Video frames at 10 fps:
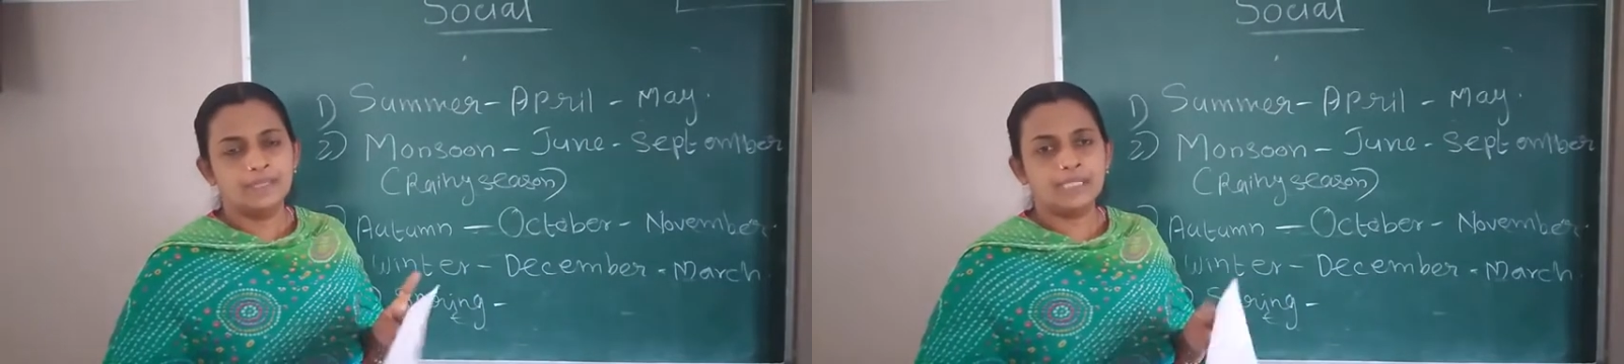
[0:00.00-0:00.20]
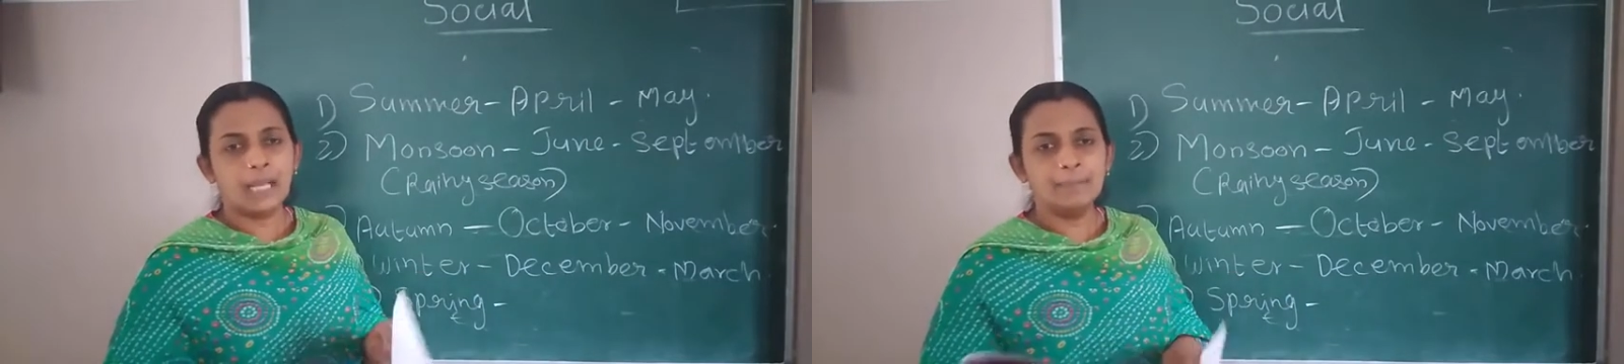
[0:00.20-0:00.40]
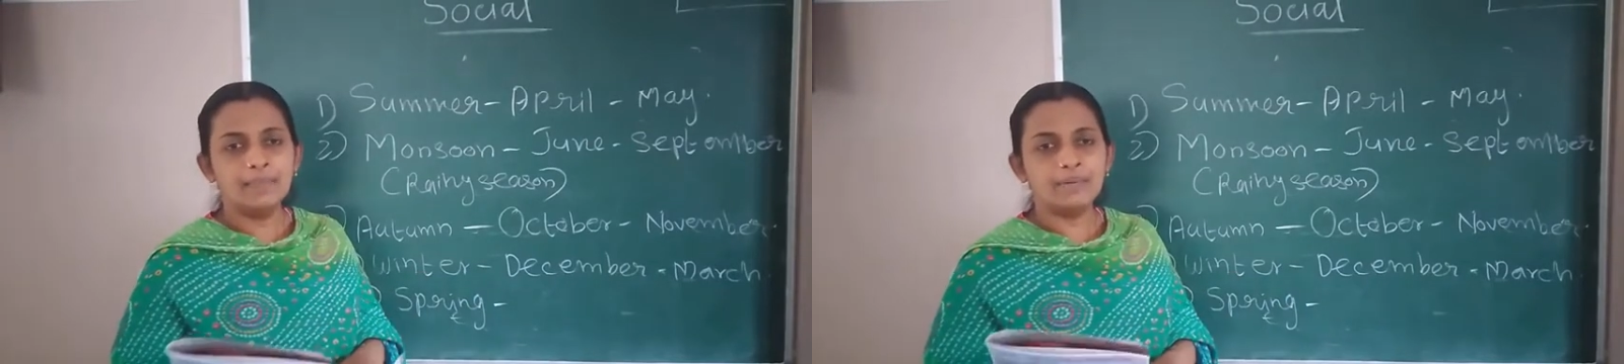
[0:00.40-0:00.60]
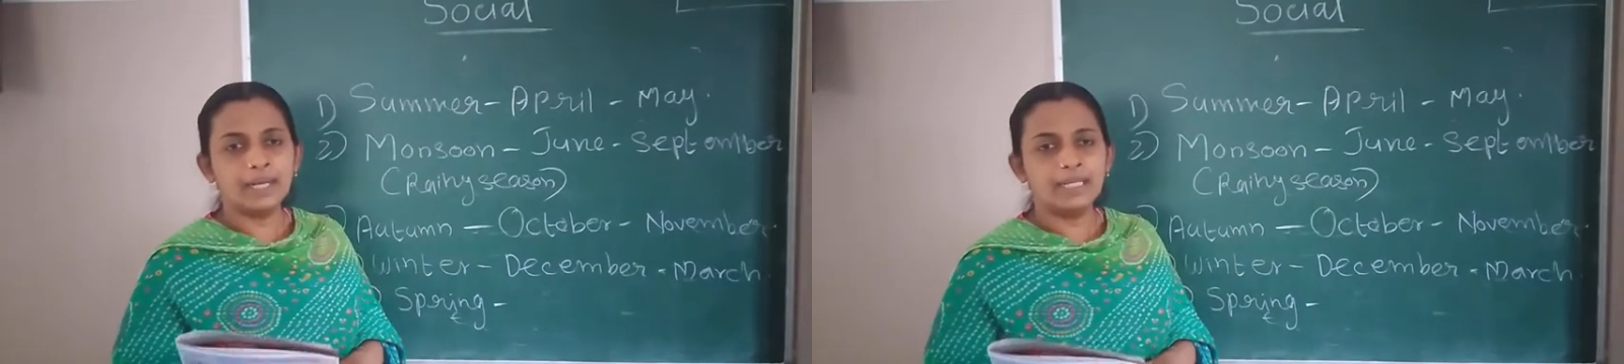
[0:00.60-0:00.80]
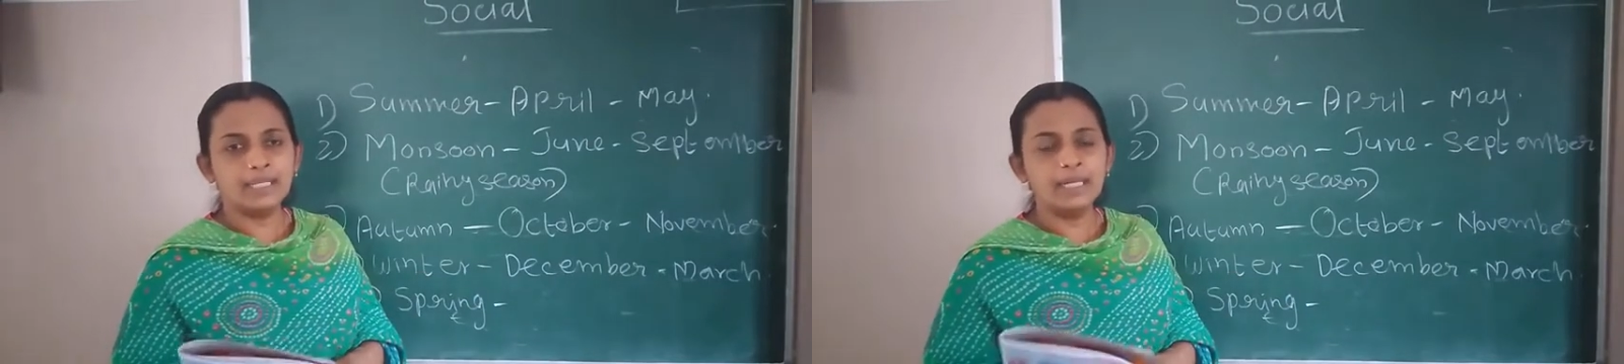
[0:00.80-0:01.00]
Summer
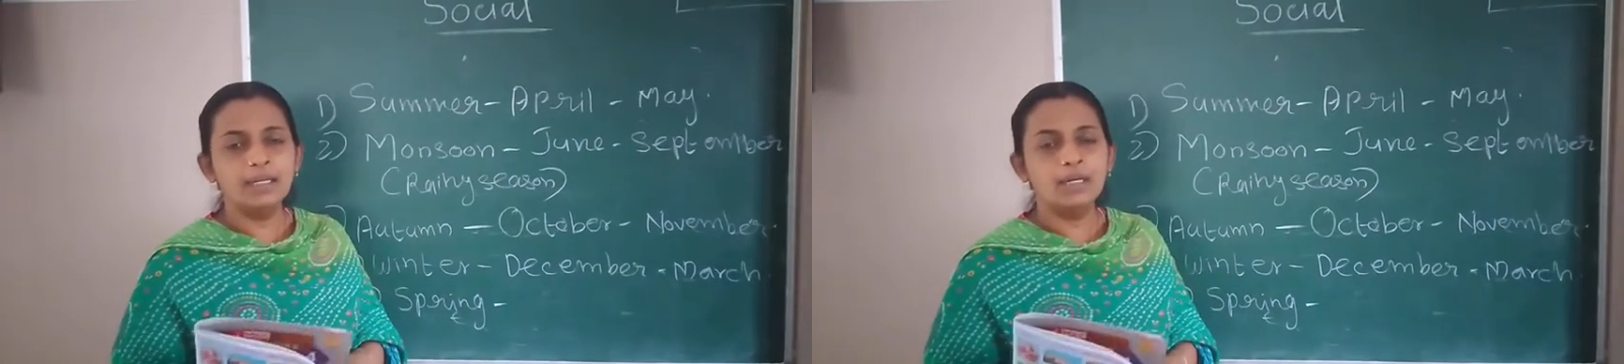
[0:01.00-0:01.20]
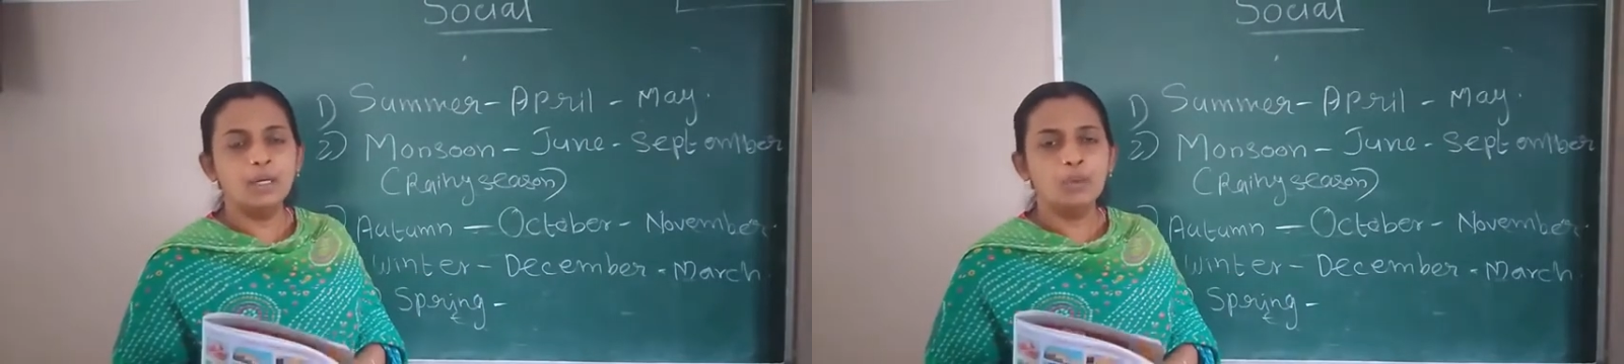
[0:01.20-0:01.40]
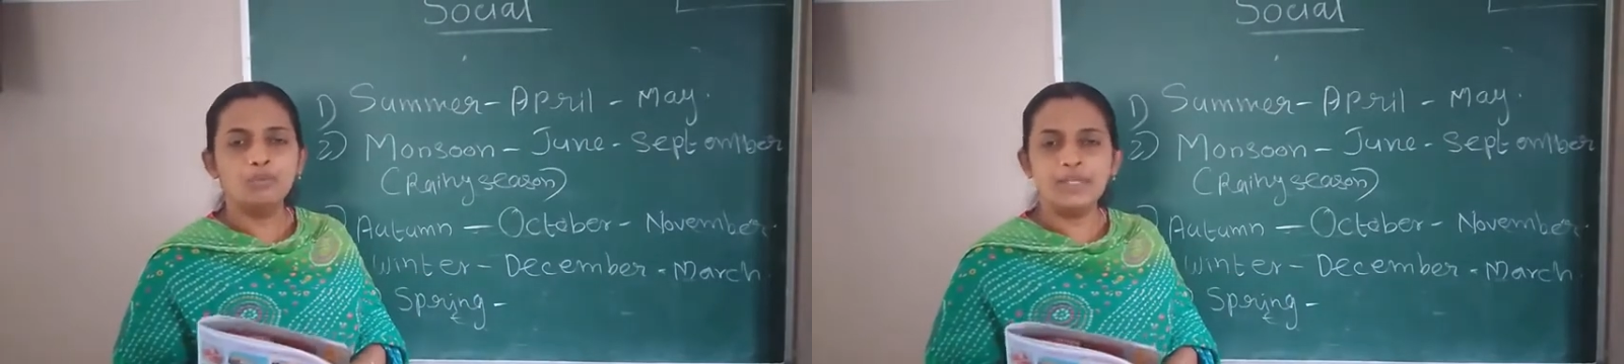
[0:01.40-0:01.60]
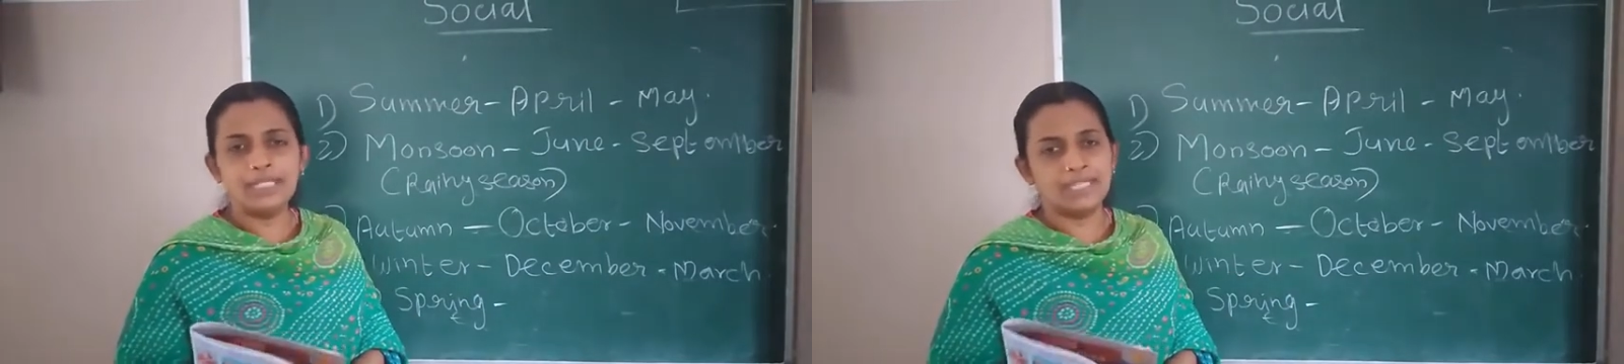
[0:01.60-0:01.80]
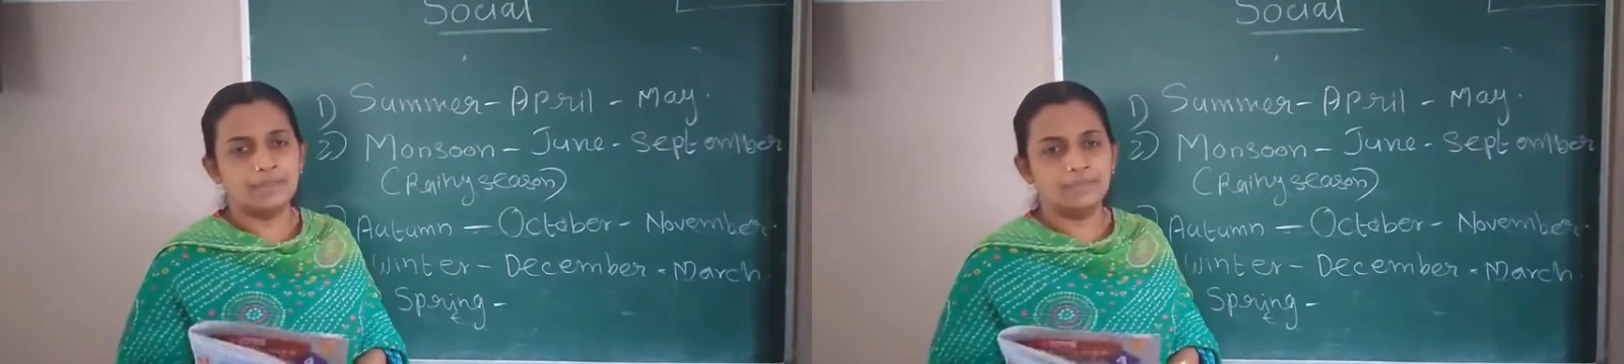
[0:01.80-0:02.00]
and
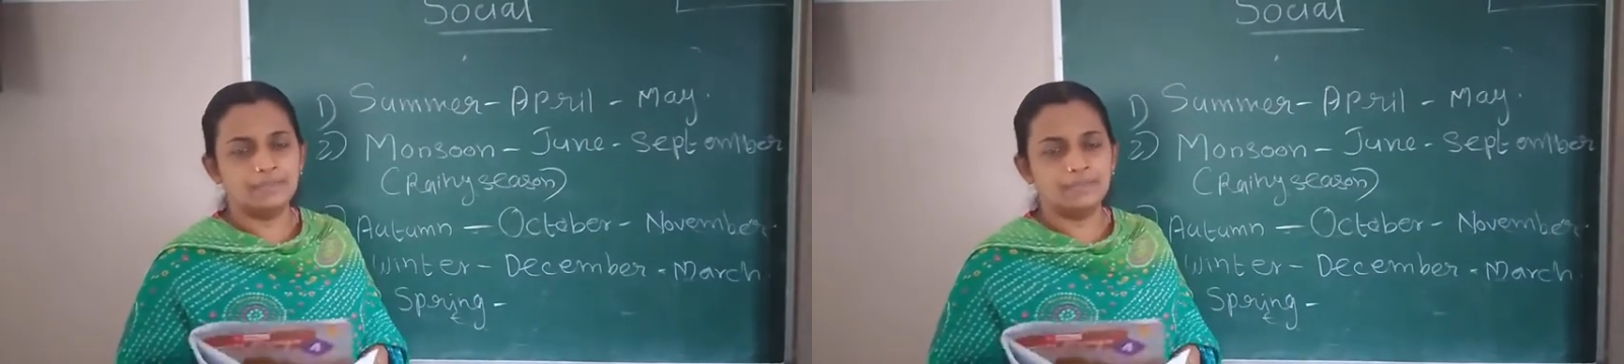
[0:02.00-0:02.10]
winter.